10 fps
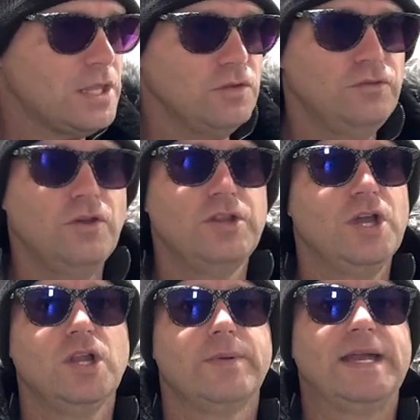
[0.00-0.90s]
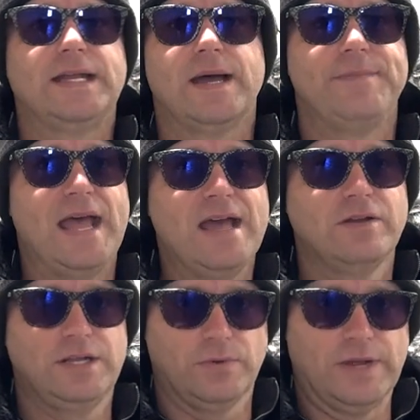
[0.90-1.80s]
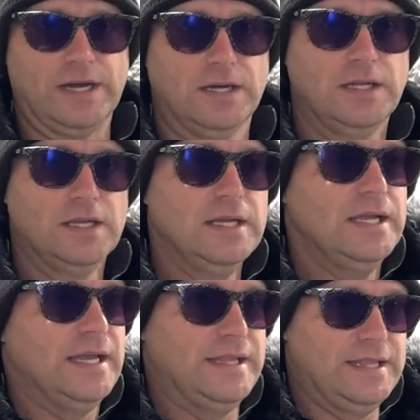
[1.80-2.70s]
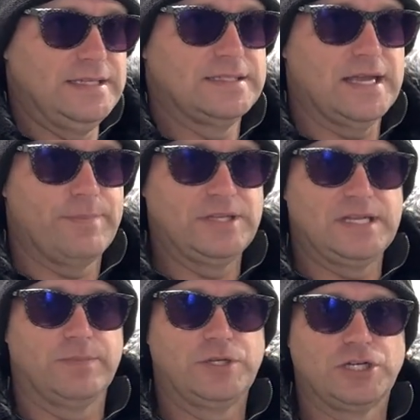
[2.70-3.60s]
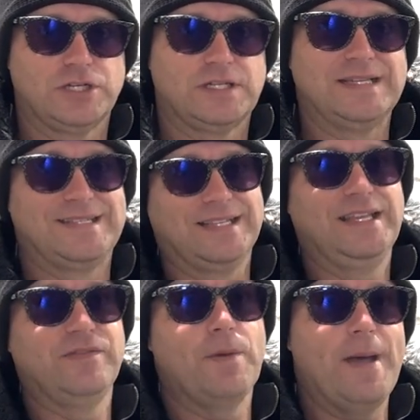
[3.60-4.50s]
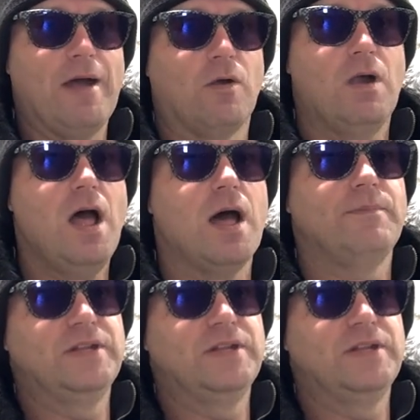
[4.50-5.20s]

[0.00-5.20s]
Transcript: So the only way to come down in the winter in these type of temperatures is to leave the power up.